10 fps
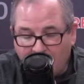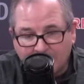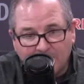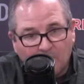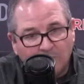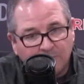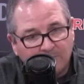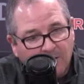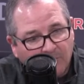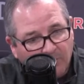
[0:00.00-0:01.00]
actually home
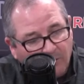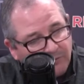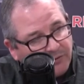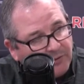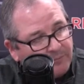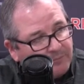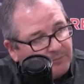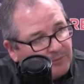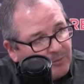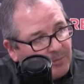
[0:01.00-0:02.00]
tomorrow. We're hosting
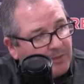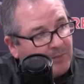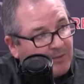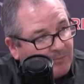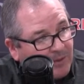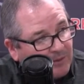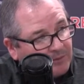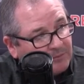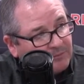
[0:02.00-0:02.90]
a big meet tomorrow.